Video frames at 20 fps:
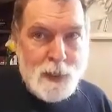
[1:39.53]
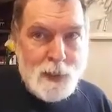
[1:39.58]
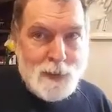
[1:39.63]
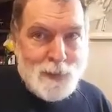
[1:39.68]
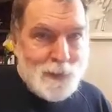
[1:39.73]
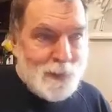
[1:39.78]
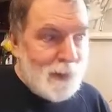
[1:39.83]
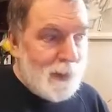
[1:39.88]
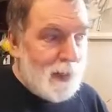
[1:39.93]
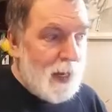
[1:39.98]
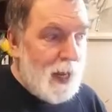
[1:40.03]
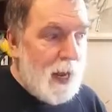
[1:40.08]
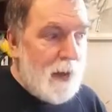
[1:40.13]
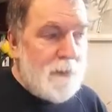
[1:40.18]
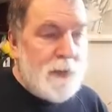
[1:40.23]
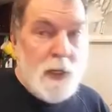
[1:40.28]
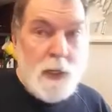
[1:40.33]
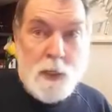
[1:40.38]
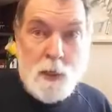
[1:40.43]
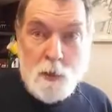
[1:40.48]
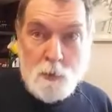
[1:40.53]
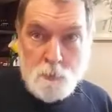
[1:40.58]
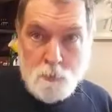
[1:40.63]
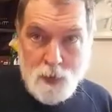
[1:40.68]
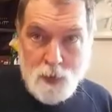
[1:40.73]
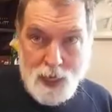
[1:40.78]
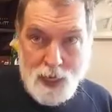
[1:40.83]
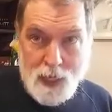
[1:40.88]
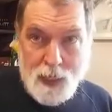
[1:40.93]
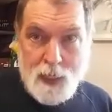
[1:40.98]
left to
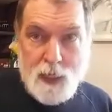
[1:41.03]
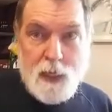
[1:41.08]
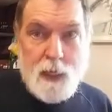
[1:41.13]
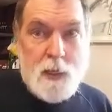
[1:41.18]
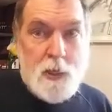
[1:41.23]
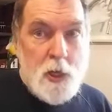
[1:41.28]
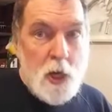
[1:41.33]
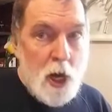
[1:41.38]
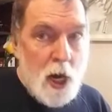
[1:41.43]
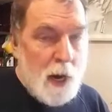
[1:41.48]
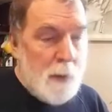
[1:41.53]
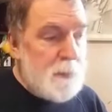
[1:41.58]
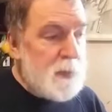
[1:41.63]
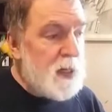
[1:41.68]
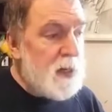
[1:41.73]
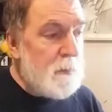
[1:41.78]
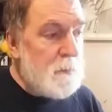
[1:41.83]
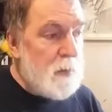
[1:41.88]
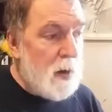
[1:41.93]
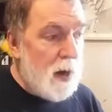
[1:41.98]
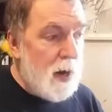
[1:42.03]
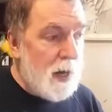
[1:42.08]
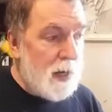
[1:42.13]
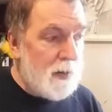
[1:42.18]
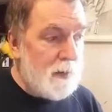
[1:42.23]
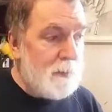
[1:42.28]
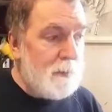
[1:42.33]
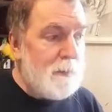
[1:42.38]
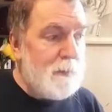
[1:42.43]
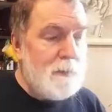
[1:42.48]
right, top to
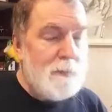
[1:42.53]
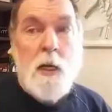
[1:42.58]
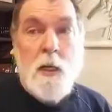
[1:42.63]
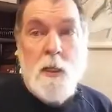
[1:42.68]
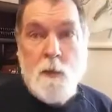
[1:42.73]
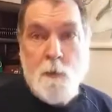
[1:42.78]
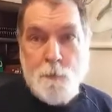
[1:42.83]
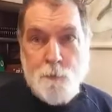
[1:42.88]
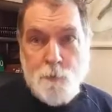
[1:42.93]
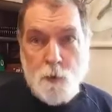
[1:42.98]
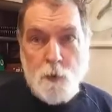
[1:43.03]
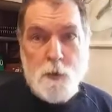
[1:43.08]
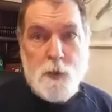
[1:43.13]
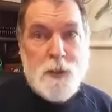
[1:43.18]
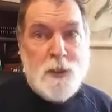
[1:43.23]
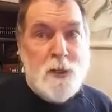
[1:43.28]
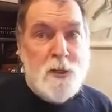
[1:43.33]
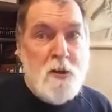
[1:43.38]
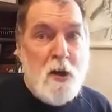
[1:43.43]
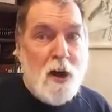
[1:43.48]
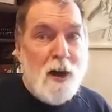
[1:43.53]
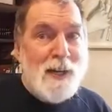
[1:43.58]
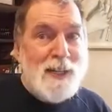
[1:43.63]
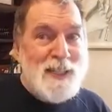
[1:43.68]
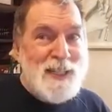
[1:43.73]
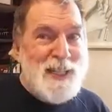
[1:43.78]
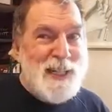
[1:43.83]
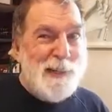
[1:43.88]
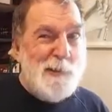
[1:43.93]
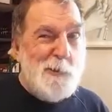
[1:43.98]
bottom, the first
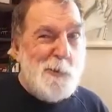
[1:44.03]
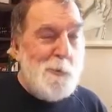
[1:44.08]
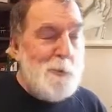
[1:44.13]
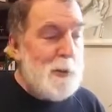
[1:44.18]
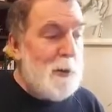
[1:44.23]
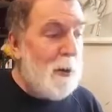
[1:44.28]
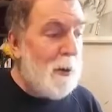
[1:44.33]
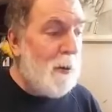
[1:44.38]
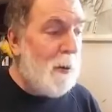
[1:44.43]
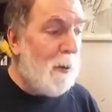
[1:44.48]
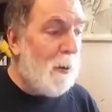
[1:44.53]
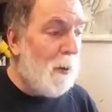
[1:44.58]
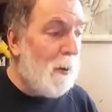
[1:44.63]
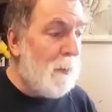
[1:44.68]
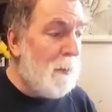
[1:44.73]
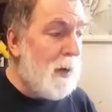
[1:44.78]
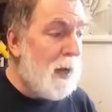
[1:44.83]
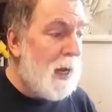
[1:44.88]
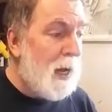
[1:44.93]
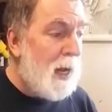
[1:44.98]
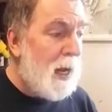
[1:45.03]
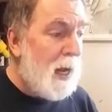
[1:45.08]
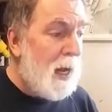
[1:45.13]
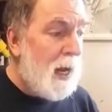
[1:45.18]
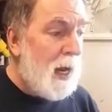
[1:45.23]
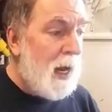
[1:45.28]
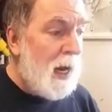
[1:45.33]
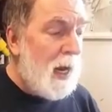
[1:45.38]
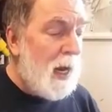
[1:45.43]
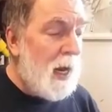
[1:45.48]
non-zero term
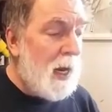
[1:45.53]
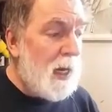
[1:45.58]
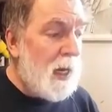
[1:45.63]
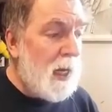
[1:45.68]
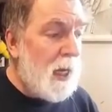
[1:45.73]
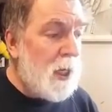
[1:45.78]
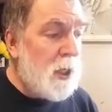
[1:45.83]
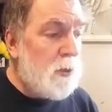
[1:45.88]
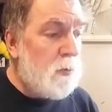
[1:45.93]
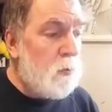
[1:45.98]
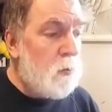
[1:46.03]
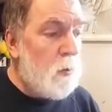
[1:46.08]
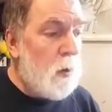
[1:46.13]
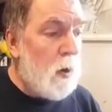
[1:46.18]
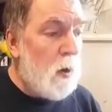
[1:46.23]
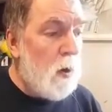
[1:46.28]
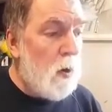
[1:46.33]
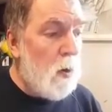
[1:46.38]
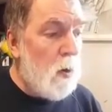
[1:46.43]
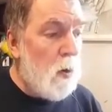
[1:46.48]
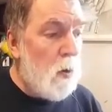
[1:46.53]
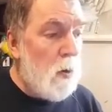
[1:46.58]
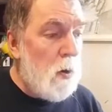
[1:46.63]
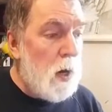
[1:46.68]
in each row